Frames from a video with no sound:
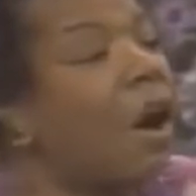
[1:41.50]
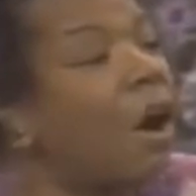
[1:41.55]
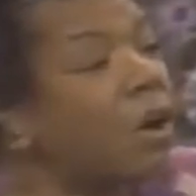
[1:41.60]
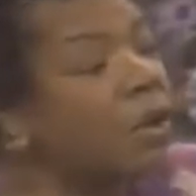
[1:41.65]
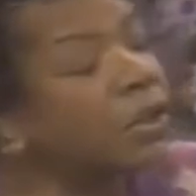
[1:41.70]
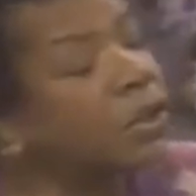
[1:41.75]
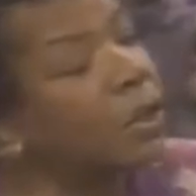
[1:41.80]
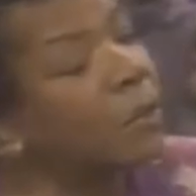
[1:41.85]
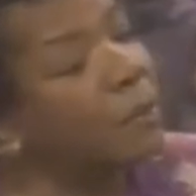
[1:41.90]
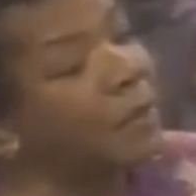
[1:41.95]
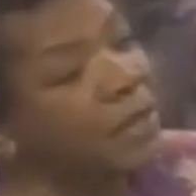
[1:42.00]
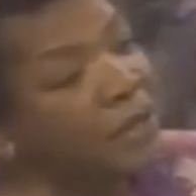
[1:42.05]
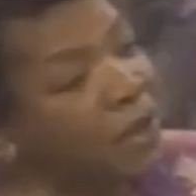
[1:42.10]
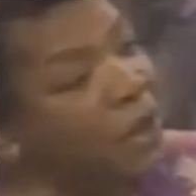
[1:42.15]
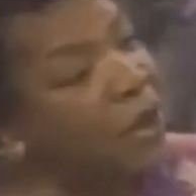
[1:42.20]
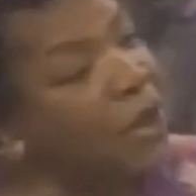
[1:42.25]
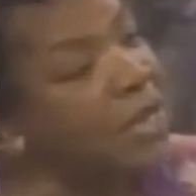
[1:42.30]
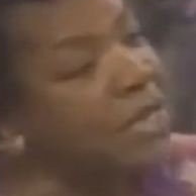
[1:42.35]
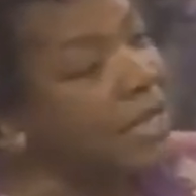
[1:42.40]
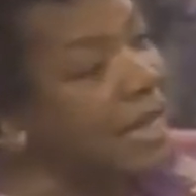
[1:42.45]
Also,
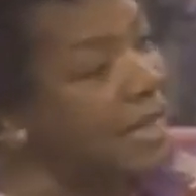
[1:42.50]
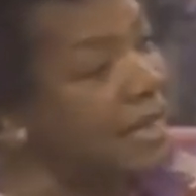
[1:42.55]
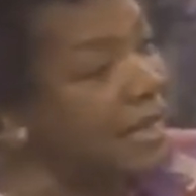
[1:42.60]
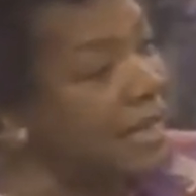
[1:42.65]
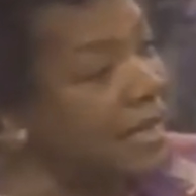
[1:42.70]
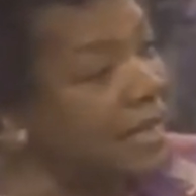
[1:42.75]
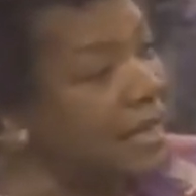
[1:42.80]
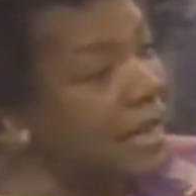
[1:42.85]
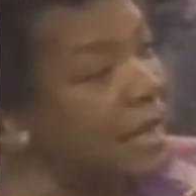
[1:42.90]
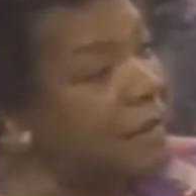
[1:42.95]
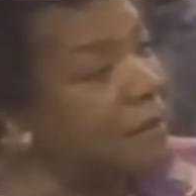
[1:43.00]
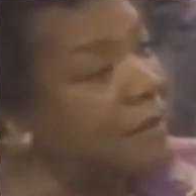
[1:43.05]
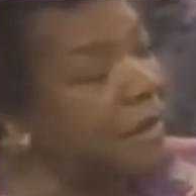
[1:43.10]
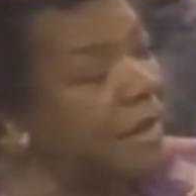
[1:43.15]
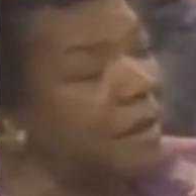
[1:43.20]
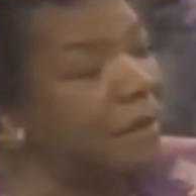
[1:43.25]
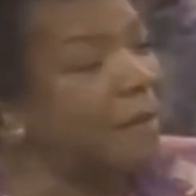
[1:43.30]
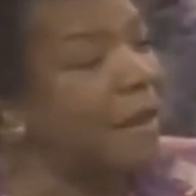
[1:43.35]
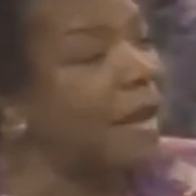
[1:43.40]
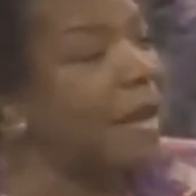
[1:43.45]
because at the same
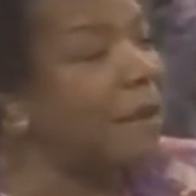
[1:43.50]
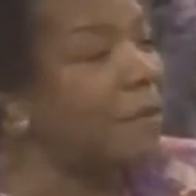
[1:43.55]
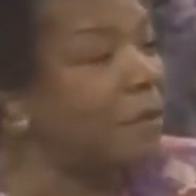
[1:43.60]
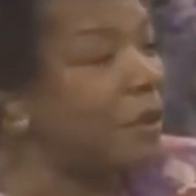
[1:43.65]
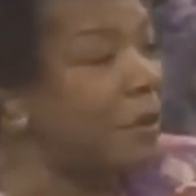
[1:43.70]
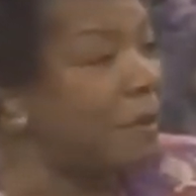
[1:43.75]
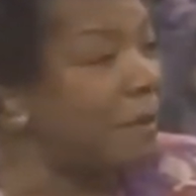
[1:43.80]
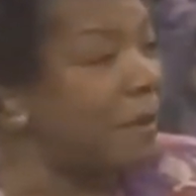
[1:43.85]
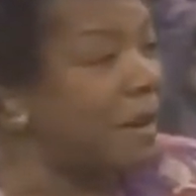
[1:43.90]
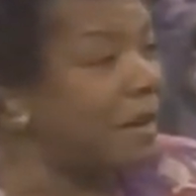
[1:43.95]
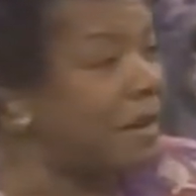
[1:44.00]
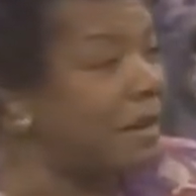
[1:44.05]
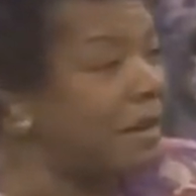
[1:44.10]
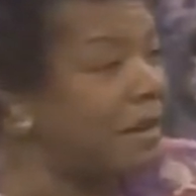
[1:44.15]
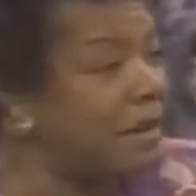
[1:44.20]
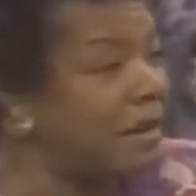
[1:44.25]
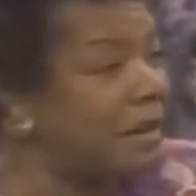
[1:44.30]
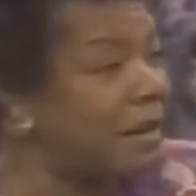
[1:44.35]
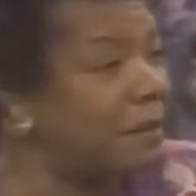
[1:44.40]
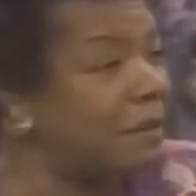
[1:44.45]
time, I am your
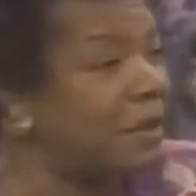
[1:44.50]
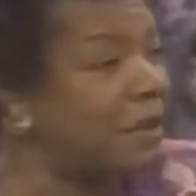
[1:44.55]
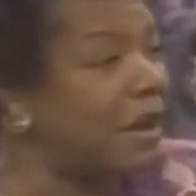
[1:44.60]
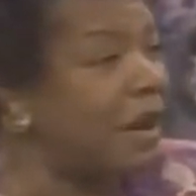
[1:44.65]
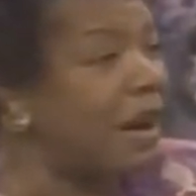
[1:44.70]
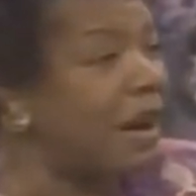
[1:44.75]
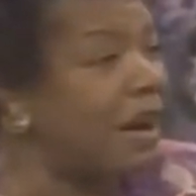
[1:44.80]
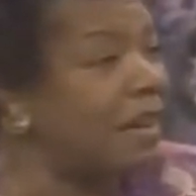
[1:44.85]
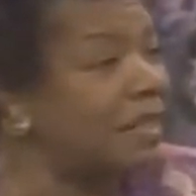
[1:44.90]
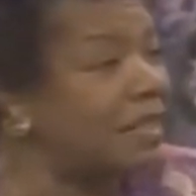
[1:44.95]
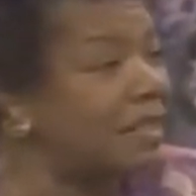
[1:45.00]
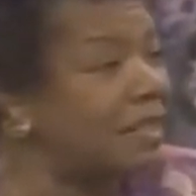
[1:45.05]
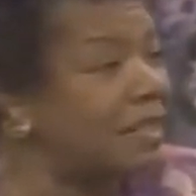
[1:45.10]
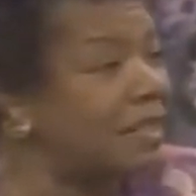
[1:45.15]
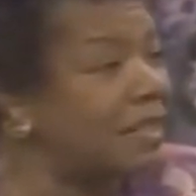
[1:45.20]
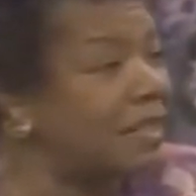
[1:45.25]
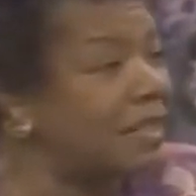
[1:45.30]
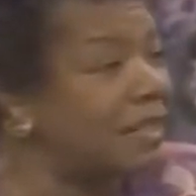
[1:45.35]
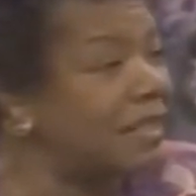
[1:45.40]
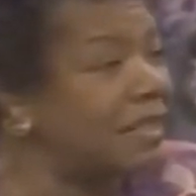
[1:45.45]
mother, I'm your
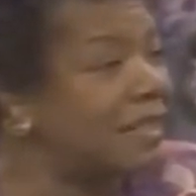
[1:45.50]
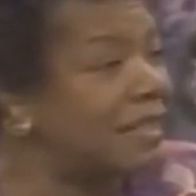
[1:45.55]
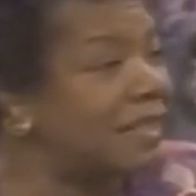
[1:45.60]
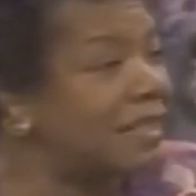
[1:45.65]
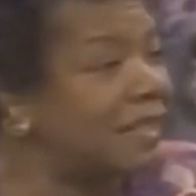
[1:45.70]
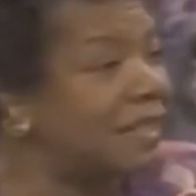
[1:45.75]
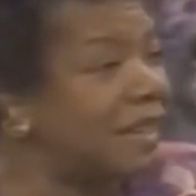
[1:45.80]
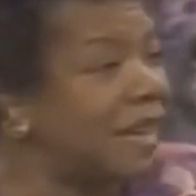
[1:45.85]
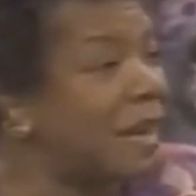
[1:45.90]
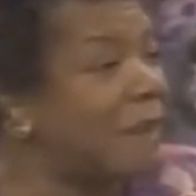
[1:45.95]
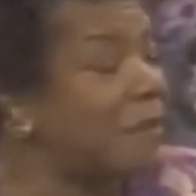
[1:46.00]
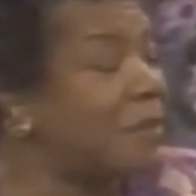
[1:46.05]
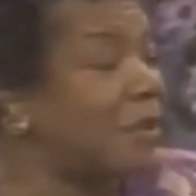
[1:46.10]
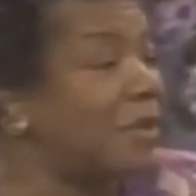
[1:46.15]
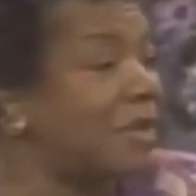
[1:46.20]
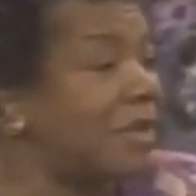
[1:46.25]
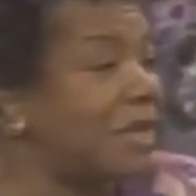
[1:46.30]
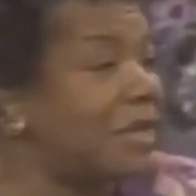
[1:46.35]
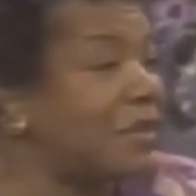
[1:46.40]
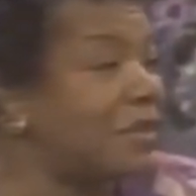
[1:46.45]
auntie, I'm
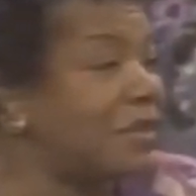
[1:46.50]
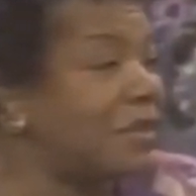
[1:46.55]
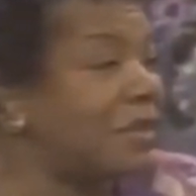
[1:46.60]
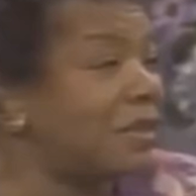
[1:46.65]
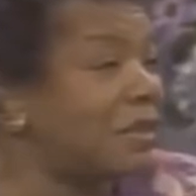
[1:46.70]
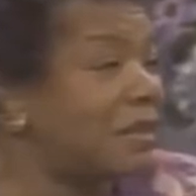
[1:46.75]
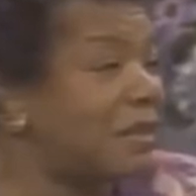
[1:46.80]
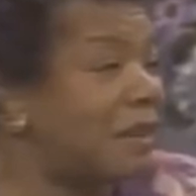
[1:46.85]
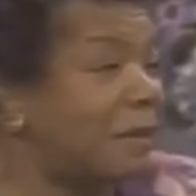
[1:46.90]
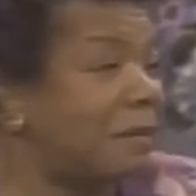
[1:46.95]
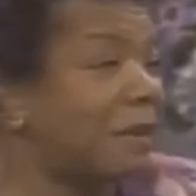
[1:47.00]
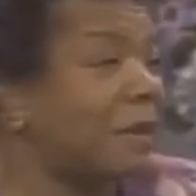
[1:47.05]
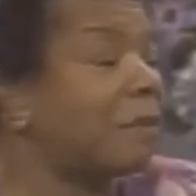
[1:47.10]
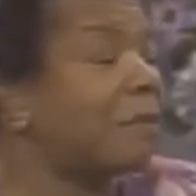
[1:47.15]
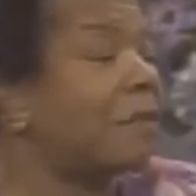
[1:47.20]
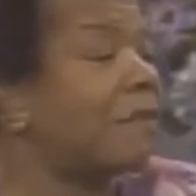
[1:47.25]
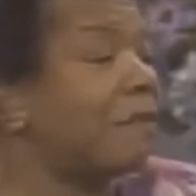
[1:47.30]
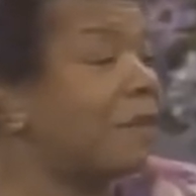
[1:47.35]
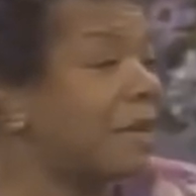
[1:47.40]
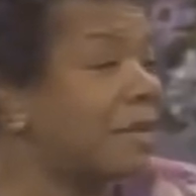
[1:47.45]
your teacher, I'm your
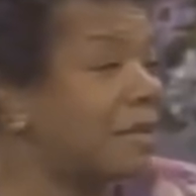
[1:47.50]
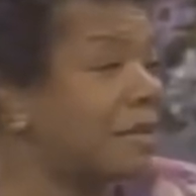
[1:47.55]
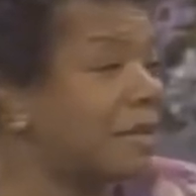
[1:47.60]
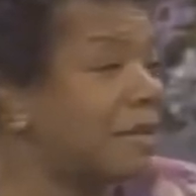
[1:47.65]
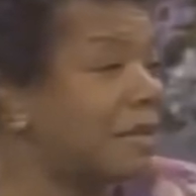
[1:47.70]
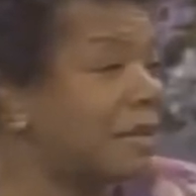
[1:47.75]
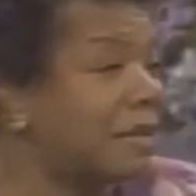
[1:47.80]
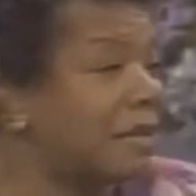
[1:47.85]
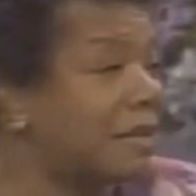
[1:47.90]
professor,